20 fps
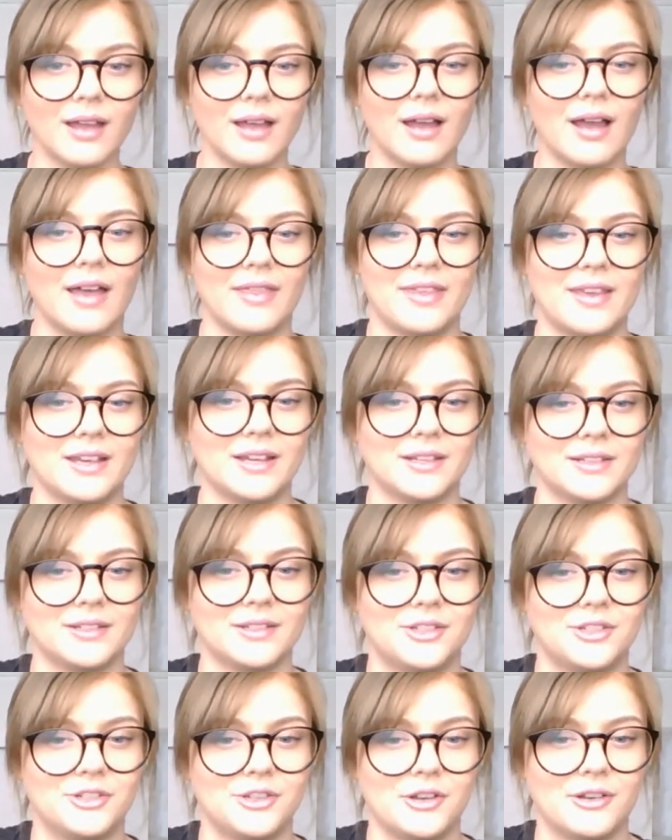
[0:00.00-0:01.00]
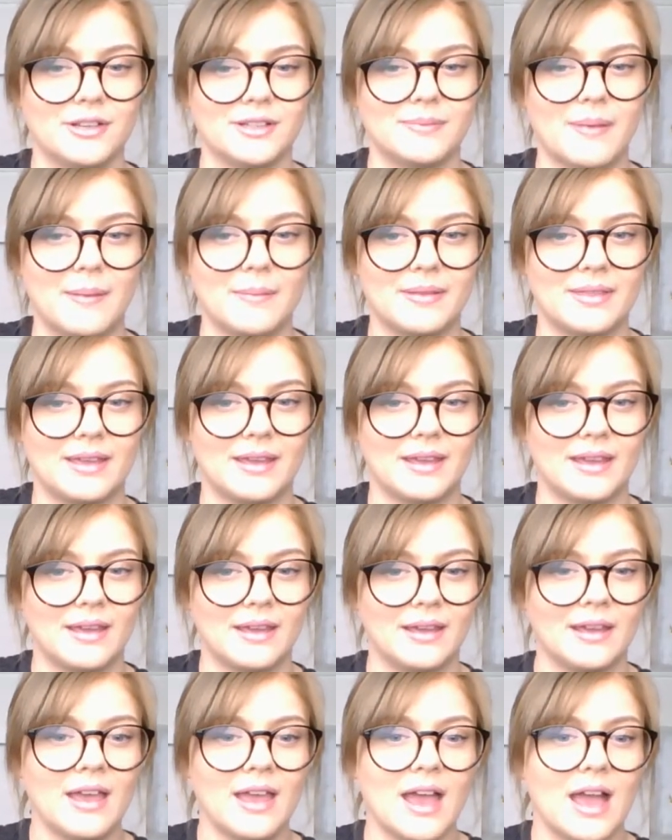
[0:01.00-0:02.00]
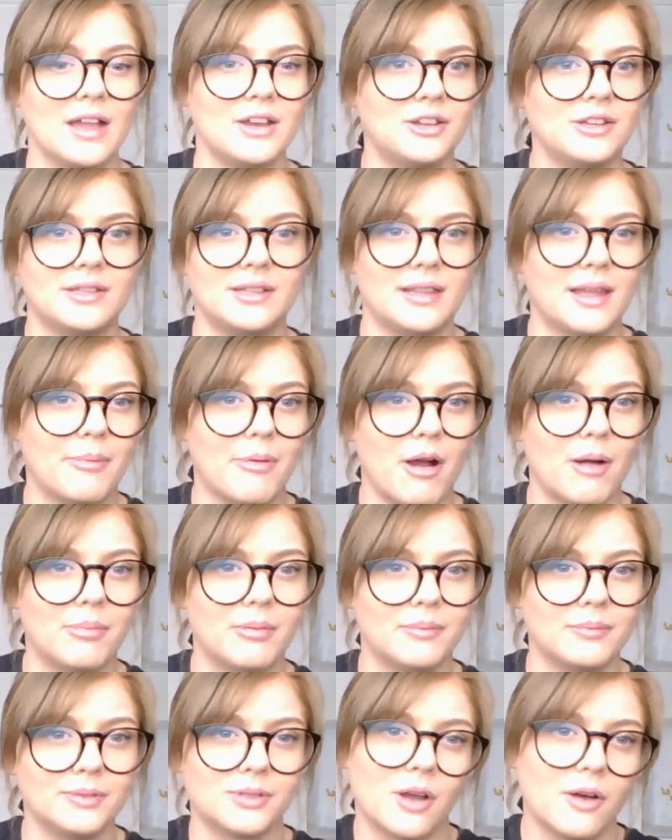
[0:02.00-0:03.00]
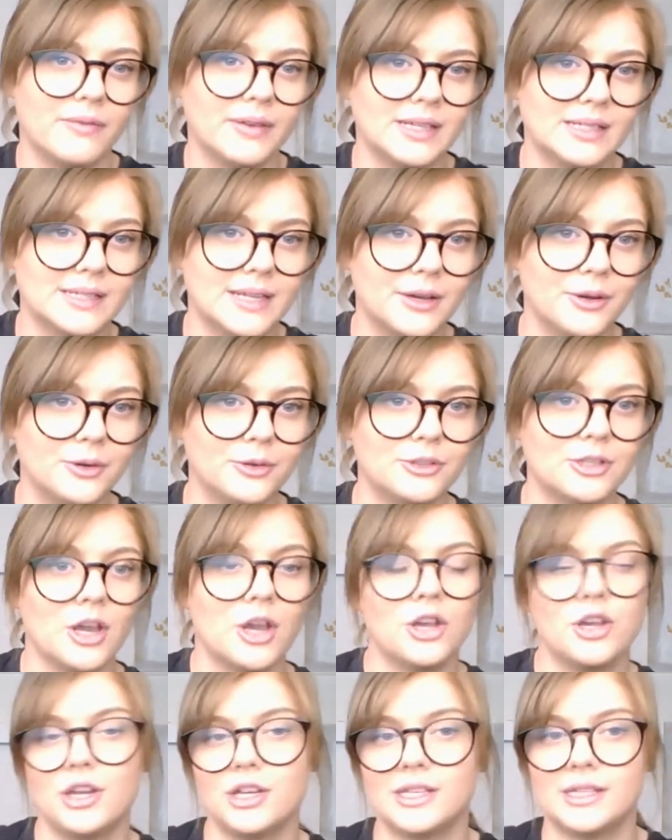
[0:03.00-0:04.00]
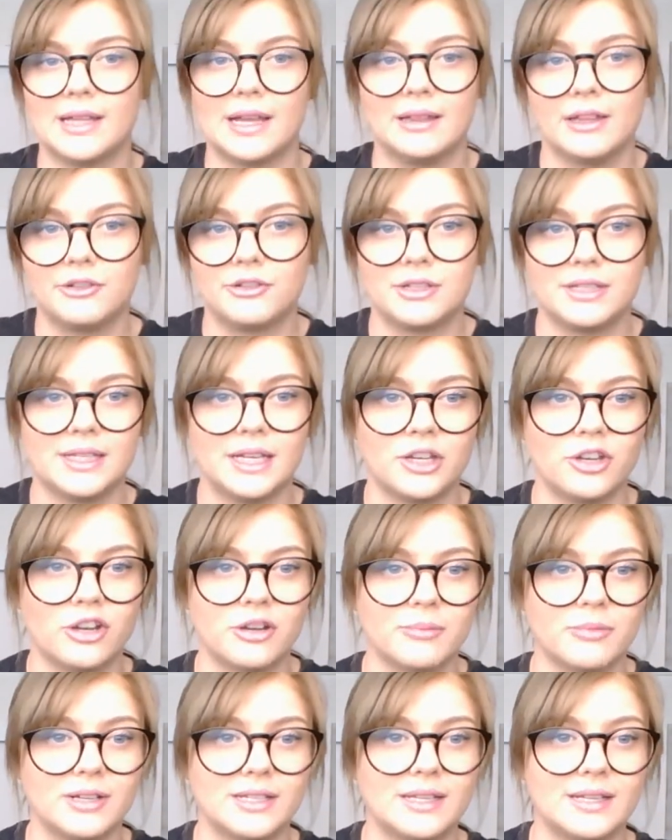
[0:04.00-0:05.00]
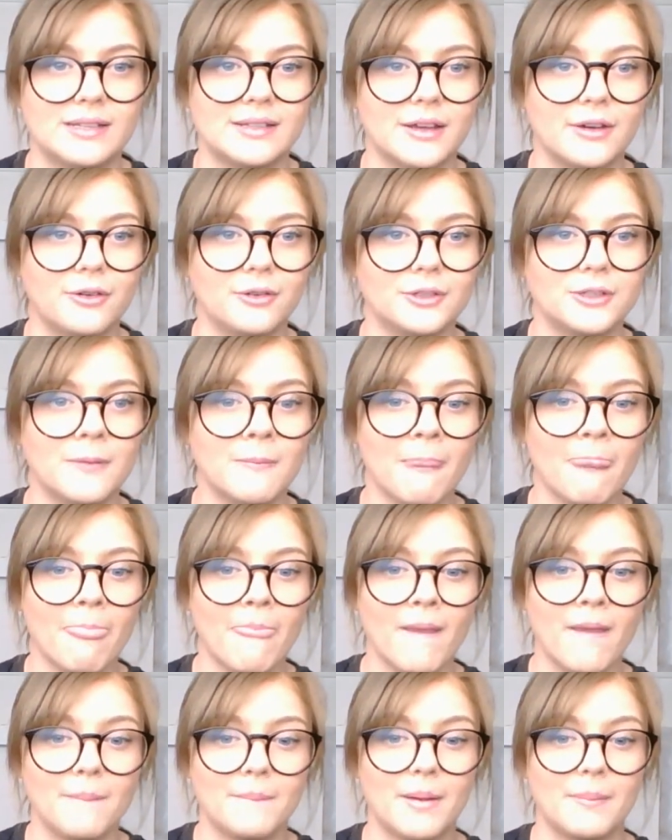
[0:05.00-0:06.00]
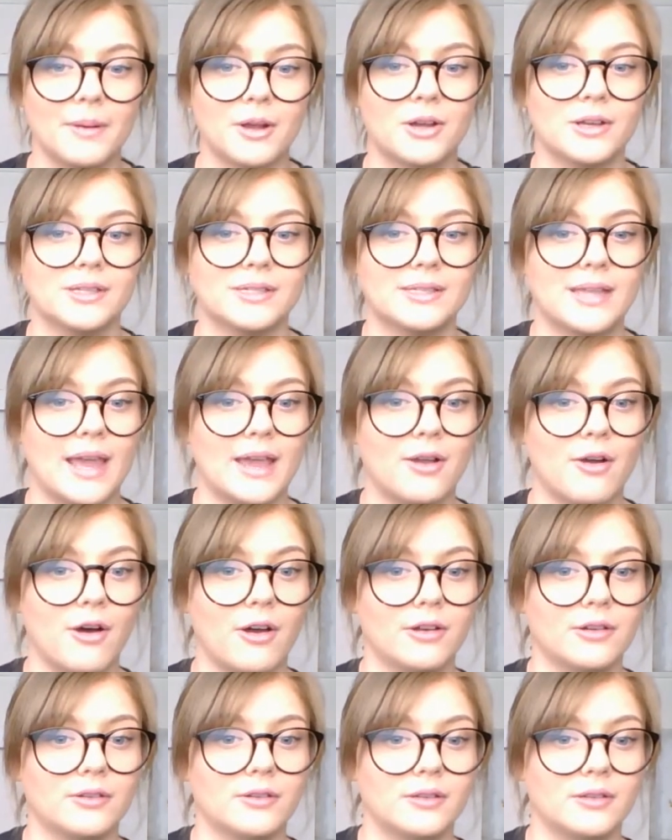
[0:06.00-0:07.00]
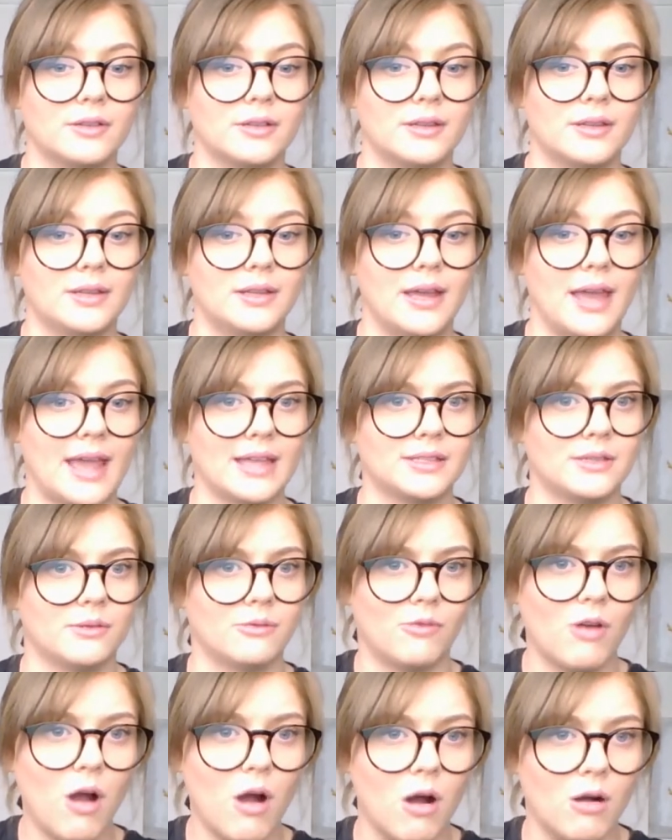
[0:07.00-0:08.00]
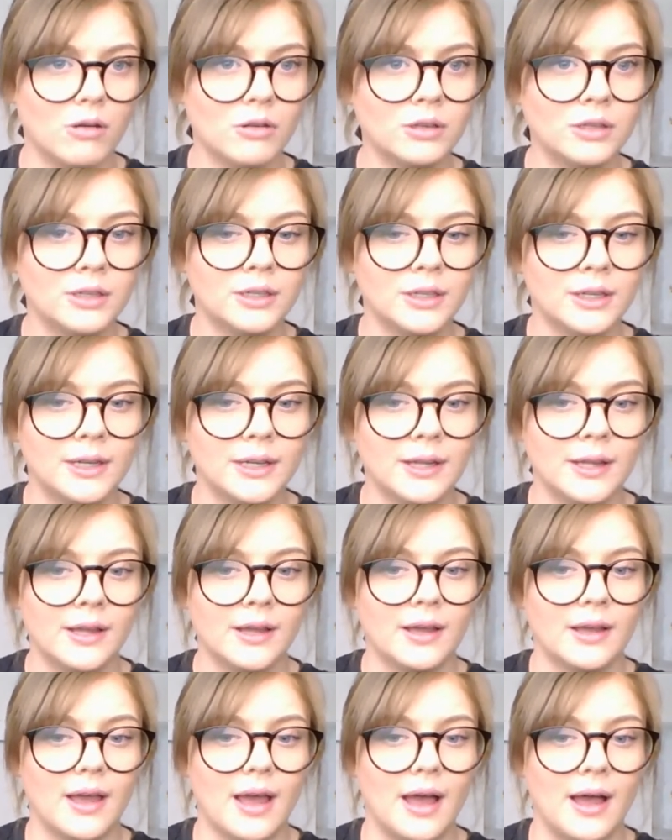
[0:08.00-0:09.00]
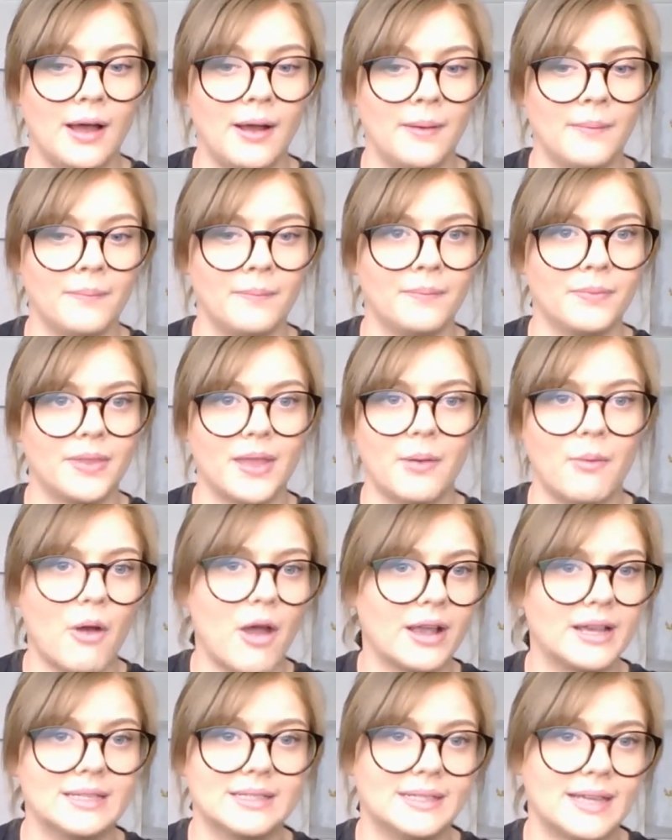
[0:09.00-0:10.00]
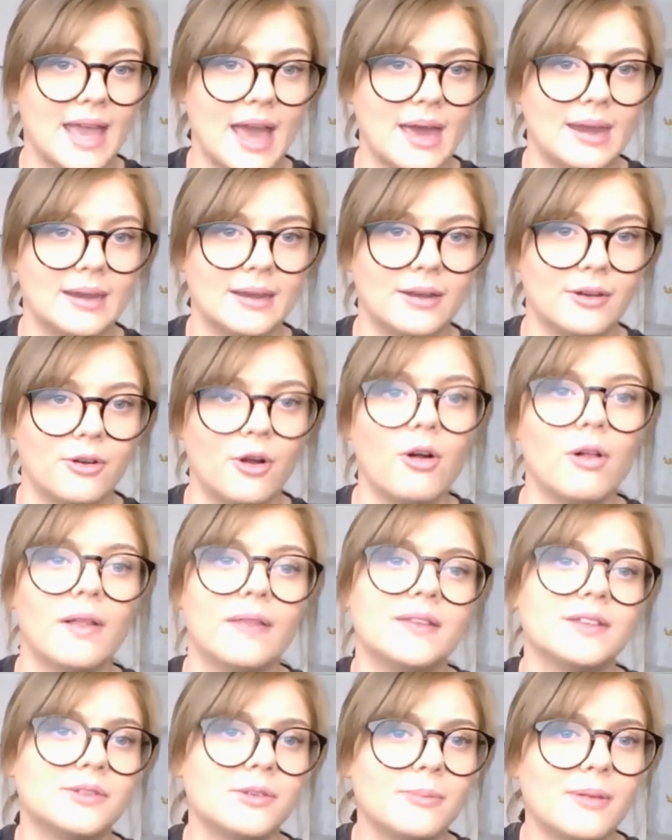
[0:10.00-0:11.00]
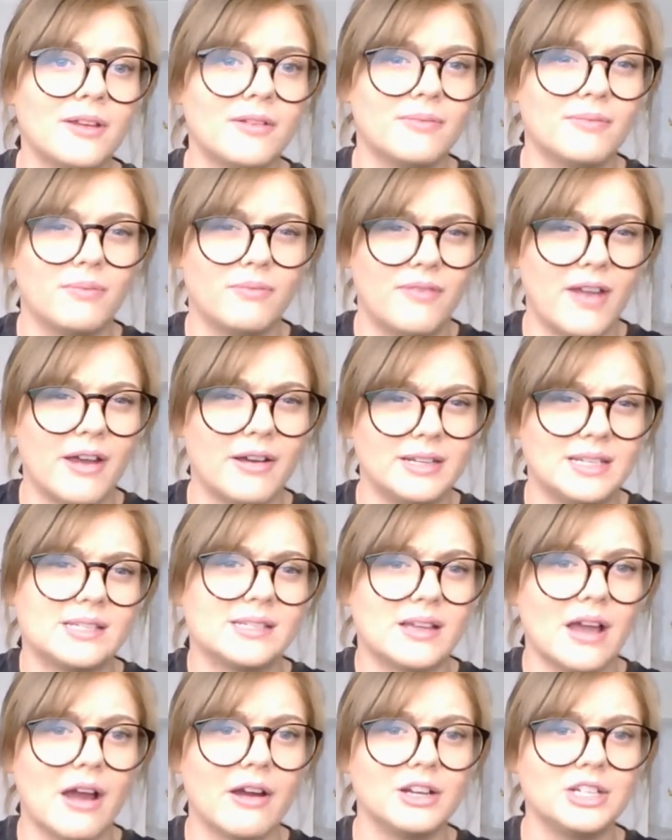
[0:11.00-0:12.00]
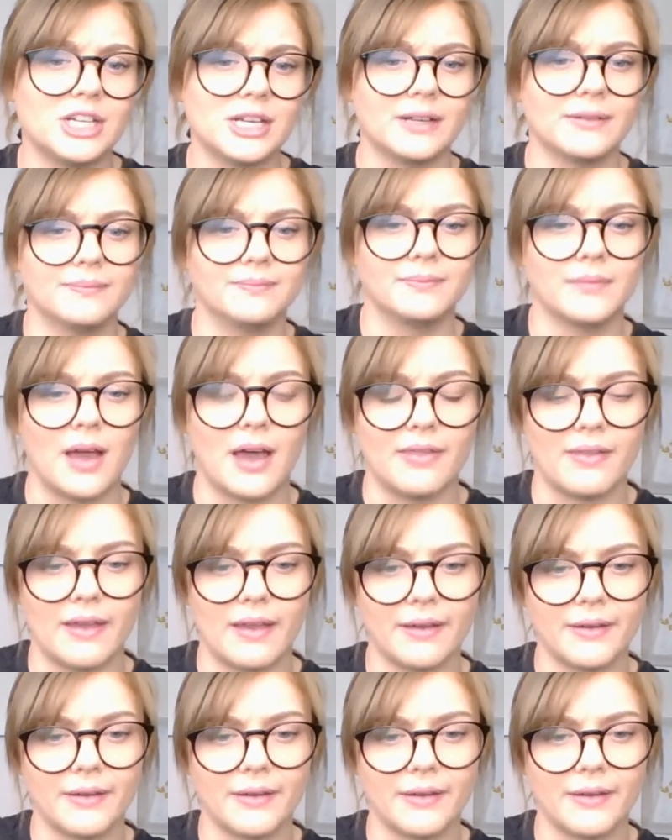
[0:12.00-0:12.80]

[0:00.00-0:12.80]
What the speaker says: think students may be thinking and using their problem-solving skills, using their literacy and numeracy skills, but because they got the answer wrong, their work isn't counted at all, and this would be very discouraging, I think.